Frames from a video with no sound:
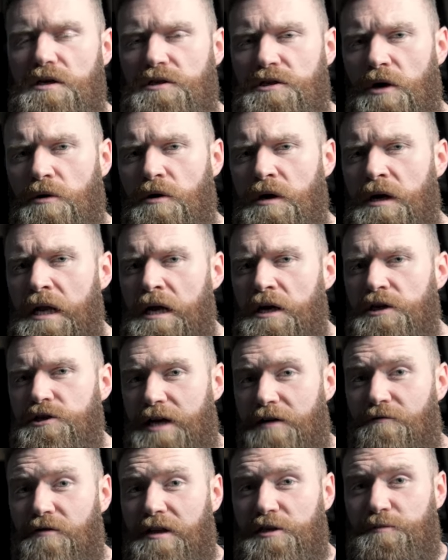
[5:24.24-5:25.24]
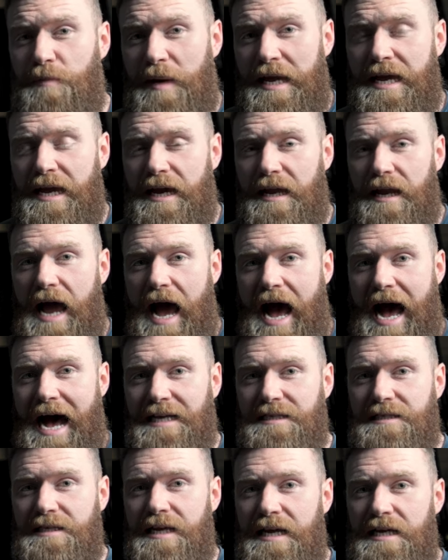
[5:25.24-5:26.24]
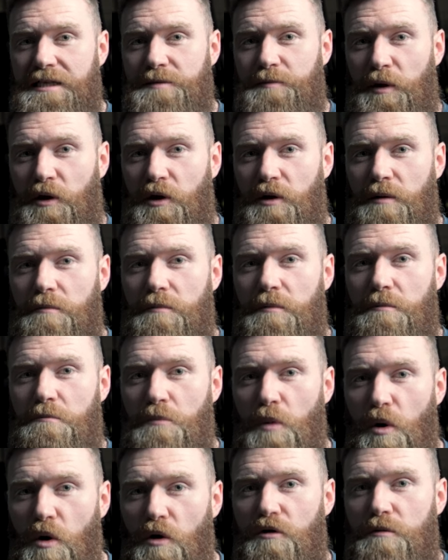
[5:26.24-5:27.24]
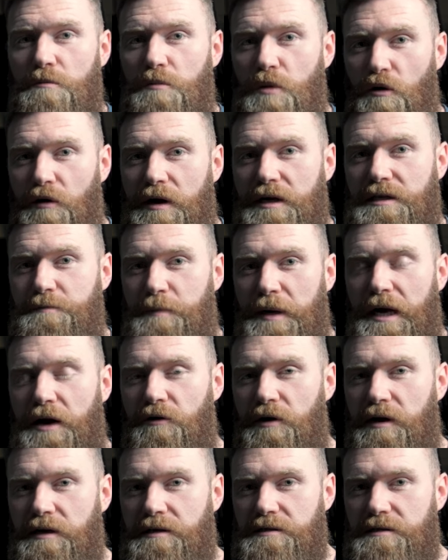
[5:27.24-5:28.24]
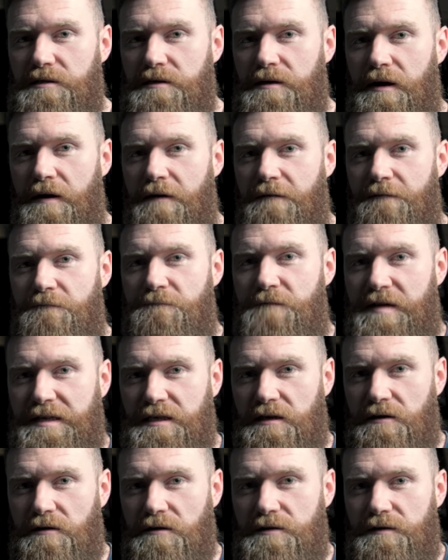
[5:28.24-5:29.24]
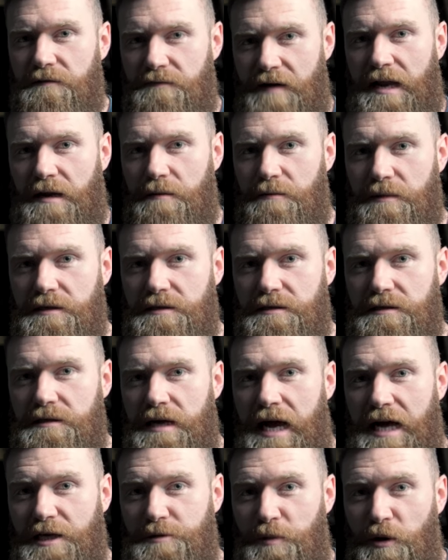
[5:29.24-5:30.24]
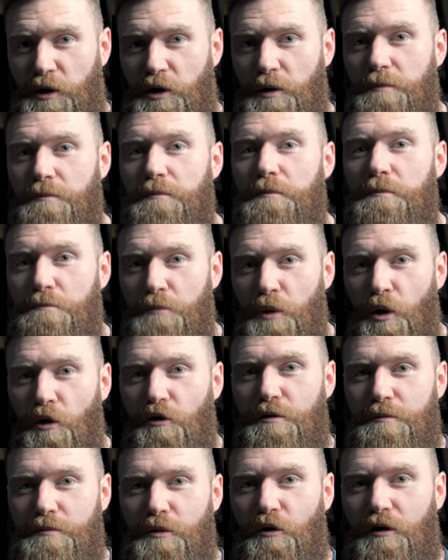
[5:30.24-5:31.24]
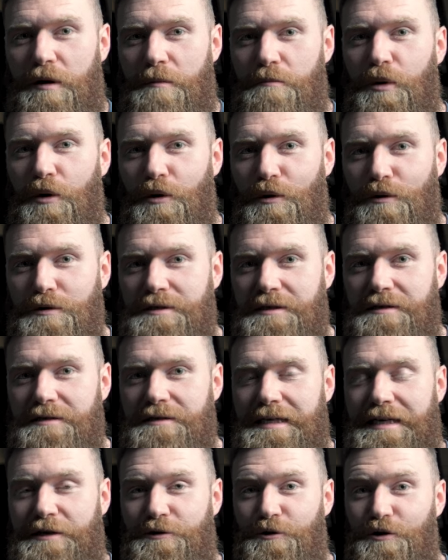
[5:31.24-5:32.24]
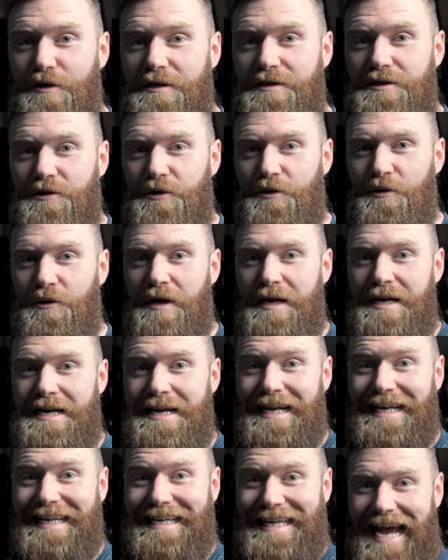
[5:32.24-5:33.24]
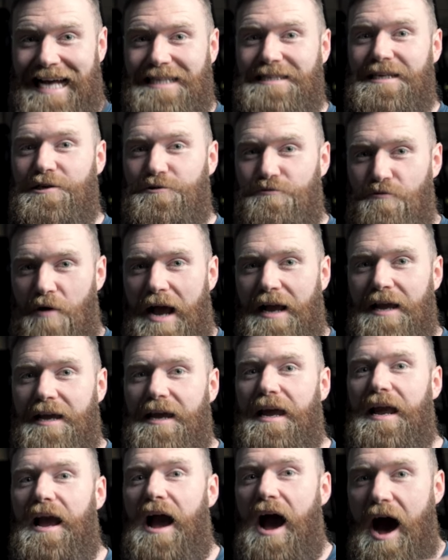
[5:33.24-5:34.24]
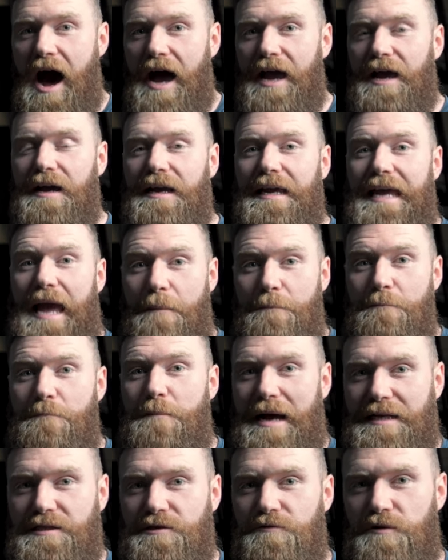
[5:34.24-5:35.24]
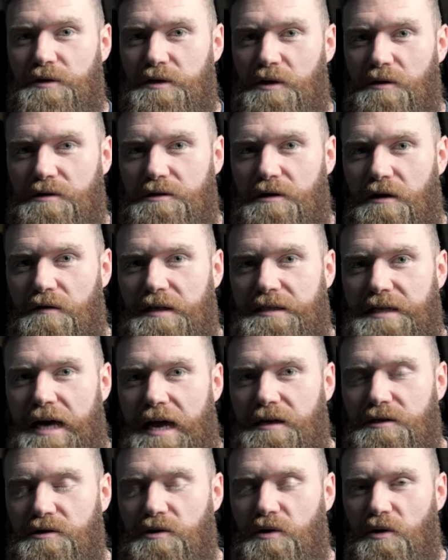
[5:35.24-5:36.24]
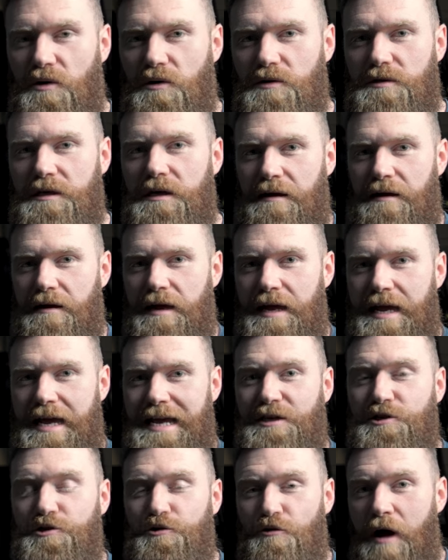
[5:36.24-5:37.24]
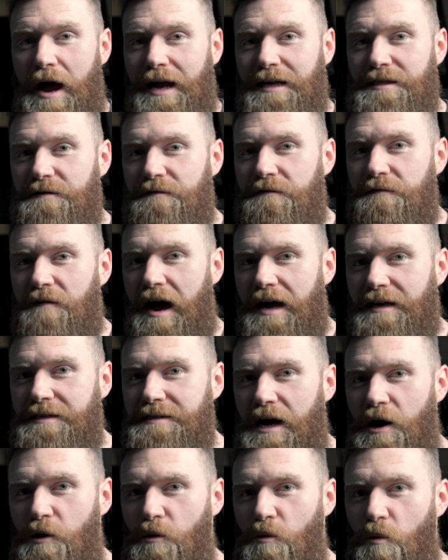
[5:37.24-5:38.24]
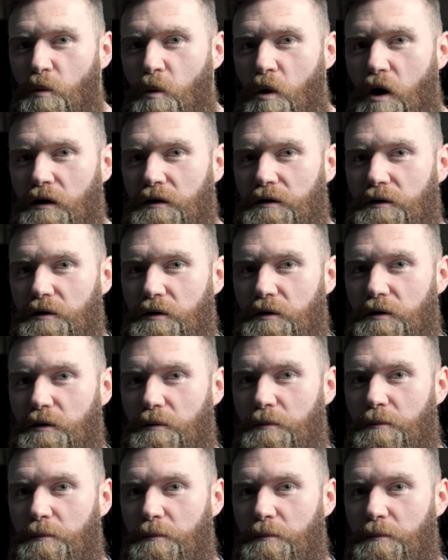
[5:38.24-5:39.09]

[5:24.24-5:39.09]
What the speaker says: So generally speaking, as he's become more and more experienced, physical development has become more and more important in order to get his ranking higher, get better results on the tennis court. He's trying to find out what